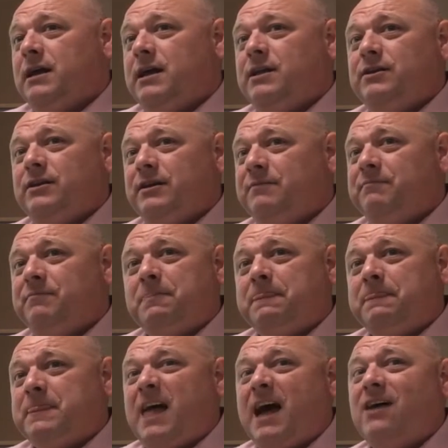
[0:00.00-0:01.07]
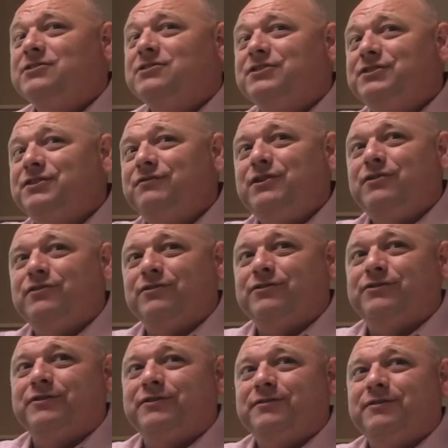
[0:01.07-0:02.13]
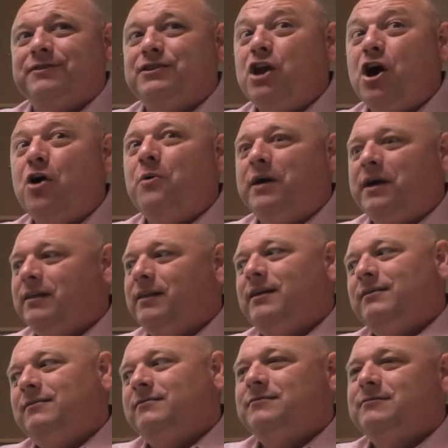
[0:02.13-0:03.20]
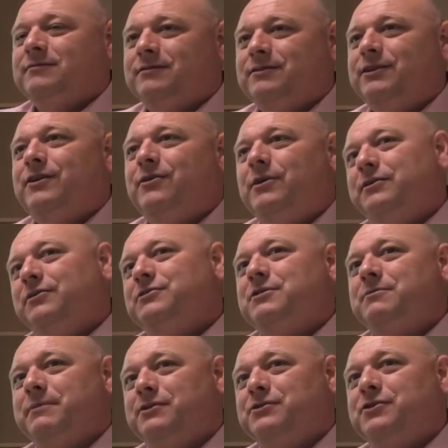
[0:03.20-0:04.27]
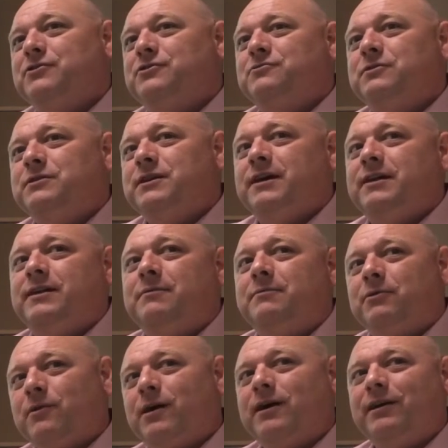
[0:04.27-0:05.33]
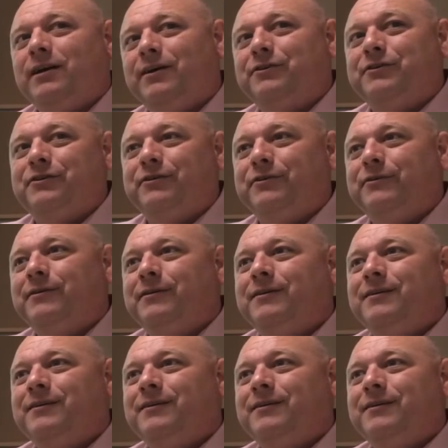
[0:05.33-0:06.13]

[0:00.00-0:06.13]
in, in thousands of years, knowing that you know what, there's going to be a church one day that I'm going to write a letter to,